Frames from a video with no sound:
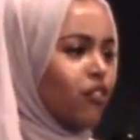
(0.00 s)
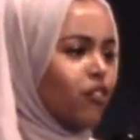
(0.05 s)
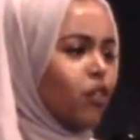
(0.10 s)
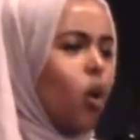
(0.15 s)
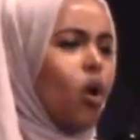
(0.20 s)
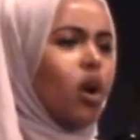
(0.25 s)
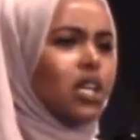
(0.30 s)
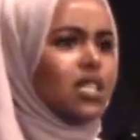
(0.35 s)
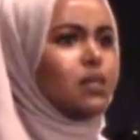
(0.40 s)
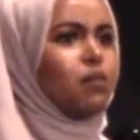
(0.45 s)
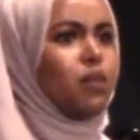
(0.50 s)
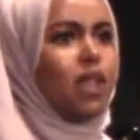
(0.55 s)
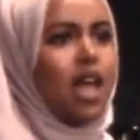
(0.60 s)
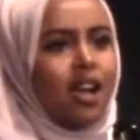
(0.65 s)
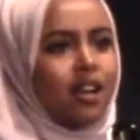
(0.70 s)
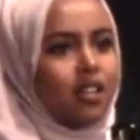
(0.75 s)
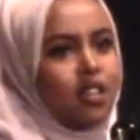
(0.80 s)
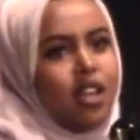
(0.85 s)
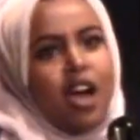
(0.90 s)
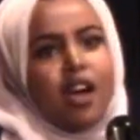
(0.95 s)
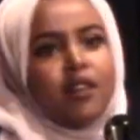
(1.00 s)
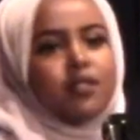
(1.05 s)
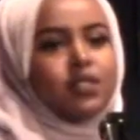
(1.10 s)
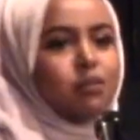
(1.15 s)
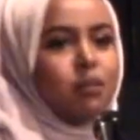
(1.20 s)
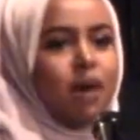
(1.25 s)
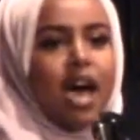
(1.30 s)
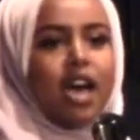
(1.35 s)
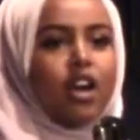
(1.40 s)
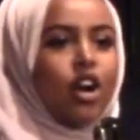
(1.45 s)
Of course Black
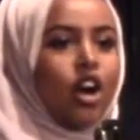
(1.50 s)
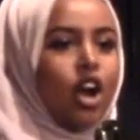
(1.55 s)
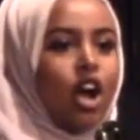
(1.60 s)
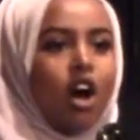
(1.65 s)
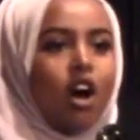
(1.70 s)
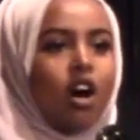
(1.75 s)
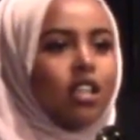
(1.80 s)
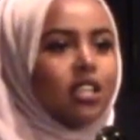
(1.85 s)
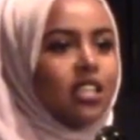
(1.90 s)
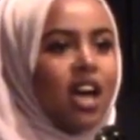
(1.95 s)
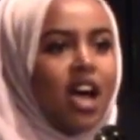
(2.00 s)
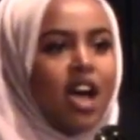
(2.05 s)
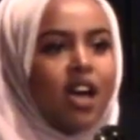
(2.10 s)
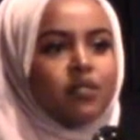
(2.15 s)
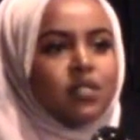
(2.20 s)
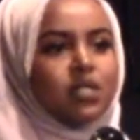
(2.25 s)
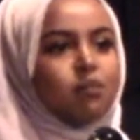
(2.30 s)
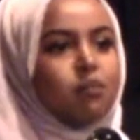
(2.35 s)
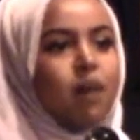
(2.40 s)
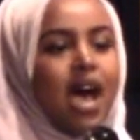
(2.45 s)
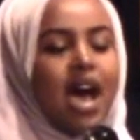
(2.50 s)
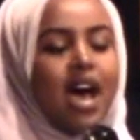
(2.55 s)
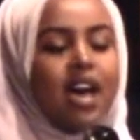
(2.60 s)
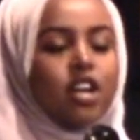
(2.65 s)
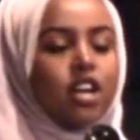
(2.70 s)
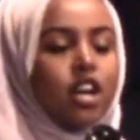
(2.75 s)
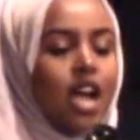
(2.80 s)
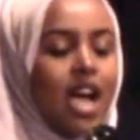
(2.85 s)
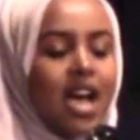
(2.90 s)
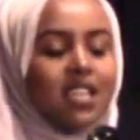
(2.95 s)
lives matter, all lives
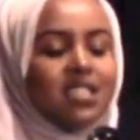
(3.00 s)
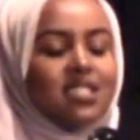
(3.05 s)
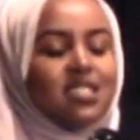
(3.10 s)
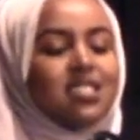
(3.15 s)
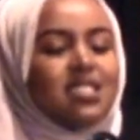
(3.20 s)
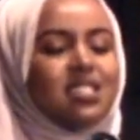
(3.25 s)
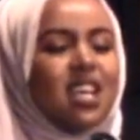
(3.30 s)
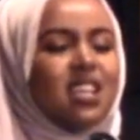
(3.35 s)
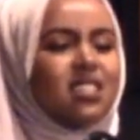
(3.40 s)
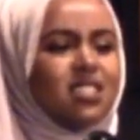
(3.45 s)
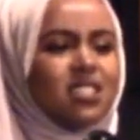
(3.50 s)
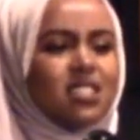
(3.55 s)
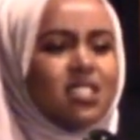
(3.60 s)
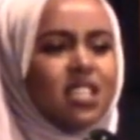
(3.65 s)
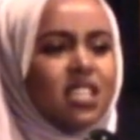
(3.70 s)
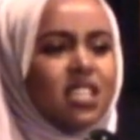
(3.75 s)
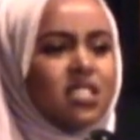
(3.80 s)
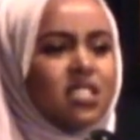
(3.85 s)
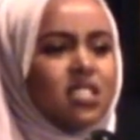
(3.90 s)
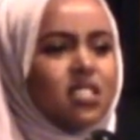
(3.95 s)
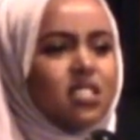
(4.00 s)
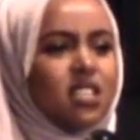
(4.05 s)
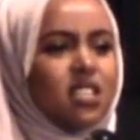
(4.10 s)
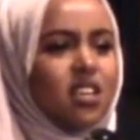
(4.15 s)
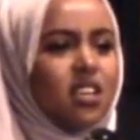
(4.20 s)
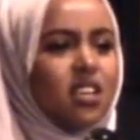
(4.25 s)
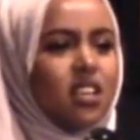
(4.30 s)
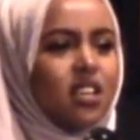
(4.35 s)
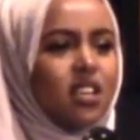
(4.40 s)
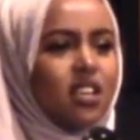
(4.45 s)
matter, as senseless
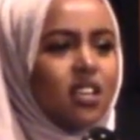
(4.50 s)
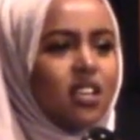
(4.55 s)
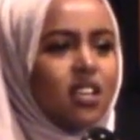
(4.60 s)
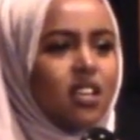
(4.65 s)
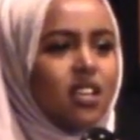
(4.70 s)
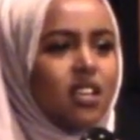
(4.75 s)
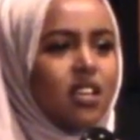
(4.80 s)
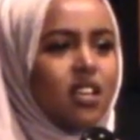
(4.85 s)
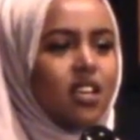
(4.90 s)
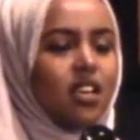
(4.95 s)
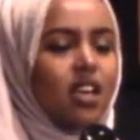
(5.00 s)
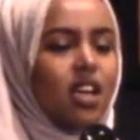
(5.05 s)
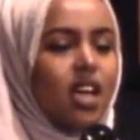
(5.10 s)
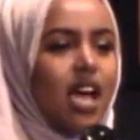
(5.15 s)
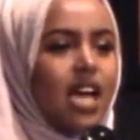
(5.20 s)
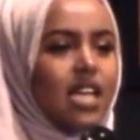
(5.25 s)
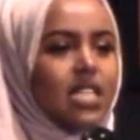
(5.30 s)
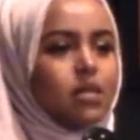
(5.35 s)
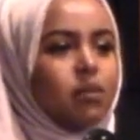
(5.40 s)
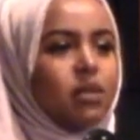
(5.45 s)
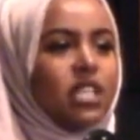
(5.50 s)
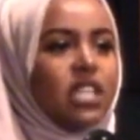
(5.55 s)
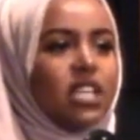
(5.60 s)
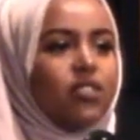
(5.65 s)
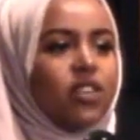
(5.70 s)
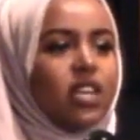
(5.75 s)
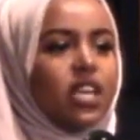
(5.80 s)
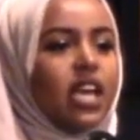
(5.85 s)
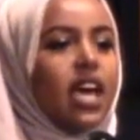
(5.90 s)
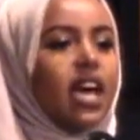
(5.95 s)
as
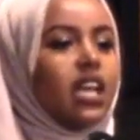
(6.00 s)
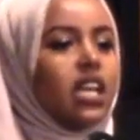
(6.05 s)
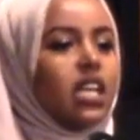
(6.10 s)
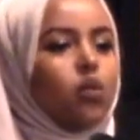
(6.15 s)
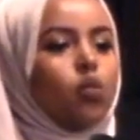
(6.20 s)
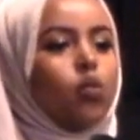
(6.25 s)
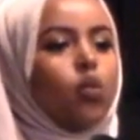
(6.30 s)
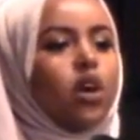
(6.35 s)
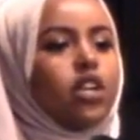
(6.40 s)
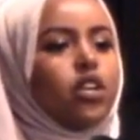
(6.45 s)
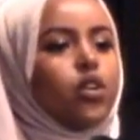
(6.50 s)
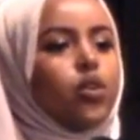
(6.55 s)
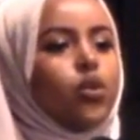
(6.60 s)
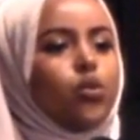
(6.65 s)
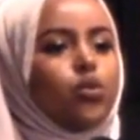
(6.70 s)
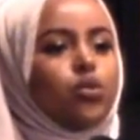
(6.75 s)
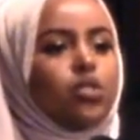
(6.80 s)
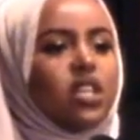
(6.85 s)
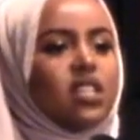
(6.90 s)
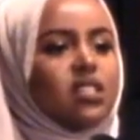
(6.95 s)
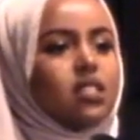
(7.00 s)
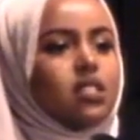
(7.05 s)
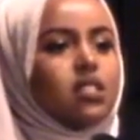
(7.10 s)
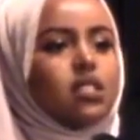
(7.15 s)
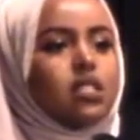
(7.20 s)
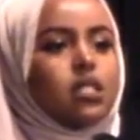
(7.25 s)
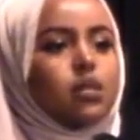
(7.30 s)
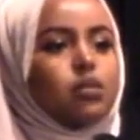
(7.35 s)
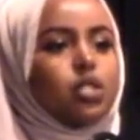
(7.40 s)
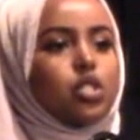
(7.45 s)
believing anyone who
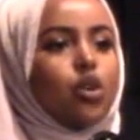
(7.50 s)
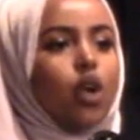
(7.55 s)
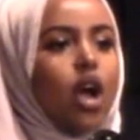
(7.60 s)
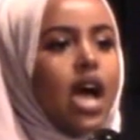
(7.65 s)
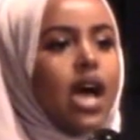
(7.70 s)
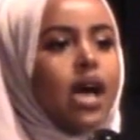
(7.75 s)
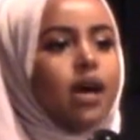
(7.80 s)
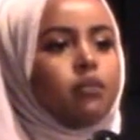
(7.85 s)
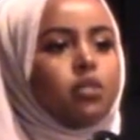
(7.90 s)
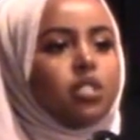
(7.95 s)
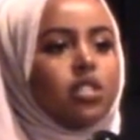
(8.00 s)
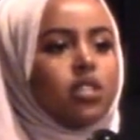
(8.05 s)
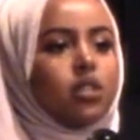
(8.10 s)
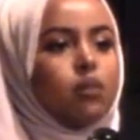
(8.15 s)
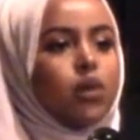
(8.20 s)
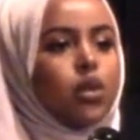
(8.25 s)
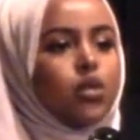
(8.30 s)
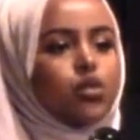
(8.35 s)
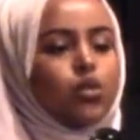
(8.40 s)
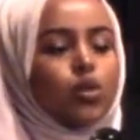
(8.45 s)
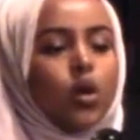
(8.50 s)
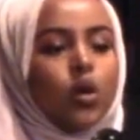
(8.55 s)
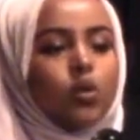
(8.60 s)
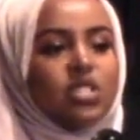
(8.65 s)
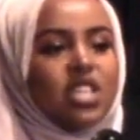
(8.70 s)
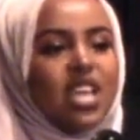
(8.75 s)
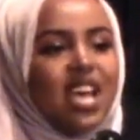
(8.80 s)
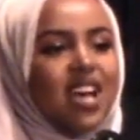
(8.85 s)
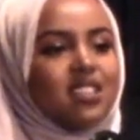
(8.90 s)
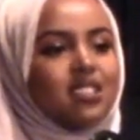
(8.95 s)
doesn't subscribe to the most
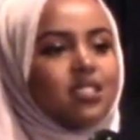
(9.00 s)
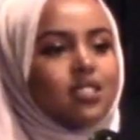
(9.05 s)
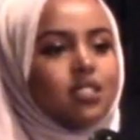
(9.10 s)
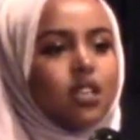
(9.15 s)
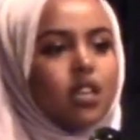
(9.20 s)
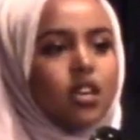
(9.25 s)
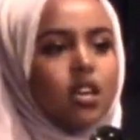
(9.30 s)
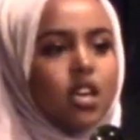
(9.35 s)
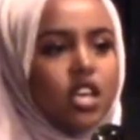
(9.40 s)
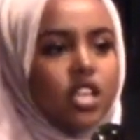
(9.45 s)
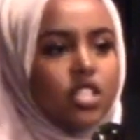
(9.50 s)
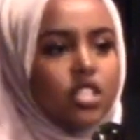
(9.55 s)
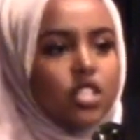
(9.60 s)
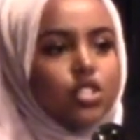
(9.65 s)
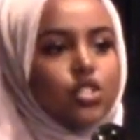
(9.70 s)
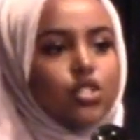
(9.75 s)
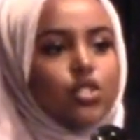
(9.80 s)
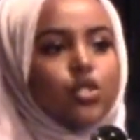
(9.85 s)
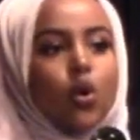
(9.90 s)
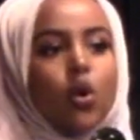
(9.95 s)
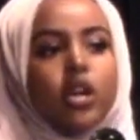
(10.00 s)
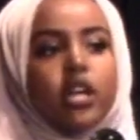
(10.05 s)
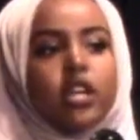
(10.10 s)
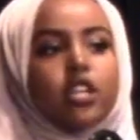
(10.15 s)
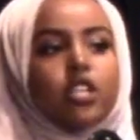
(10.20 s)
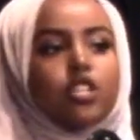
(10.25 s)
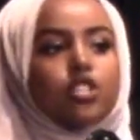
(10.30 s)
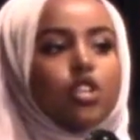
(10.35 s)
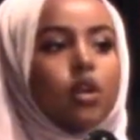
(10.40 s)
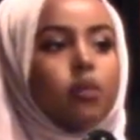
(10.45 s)
grotesque,
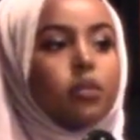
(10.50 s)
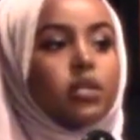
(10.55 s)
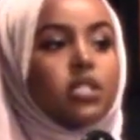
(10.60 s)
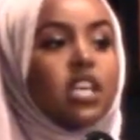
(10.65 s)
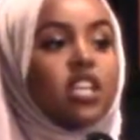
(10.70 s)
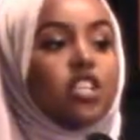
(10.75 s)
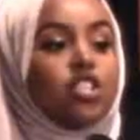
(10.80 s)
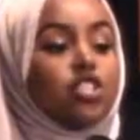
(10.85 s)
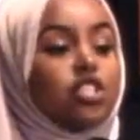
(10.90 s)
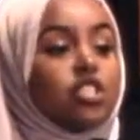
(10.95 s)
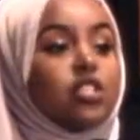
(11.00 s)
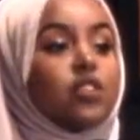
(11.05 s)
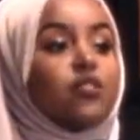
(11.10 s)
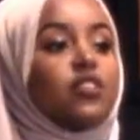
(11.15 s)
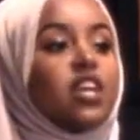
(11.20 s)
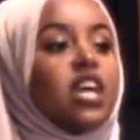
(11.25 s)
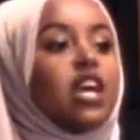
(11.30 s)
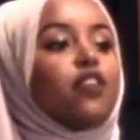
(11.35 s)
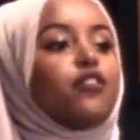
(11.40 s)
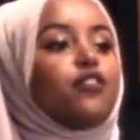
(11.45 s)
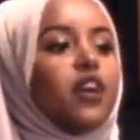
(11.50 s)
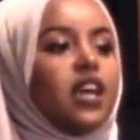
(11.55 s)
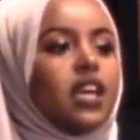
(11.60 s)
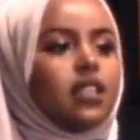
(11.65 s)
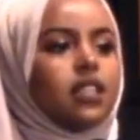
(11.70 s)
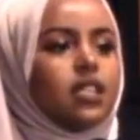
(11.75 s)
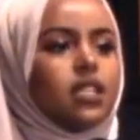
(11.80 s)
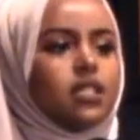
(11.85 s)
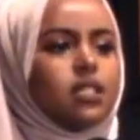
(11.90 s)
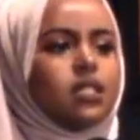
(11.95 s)
distorted interpretations of their
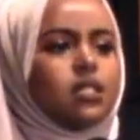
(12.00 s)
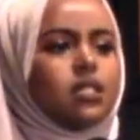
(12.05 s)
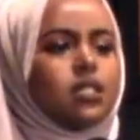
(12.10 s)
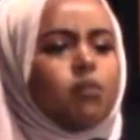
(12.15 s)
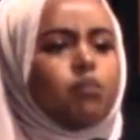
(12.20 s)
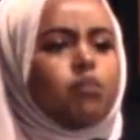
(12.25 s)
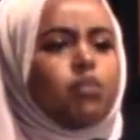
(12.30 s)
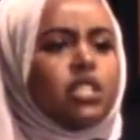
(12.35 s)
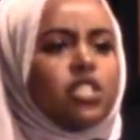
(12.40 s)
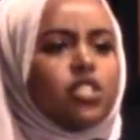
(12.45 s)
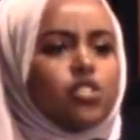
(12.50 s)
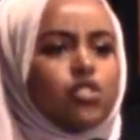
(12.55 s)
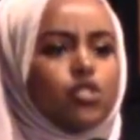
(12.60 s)
faith is simply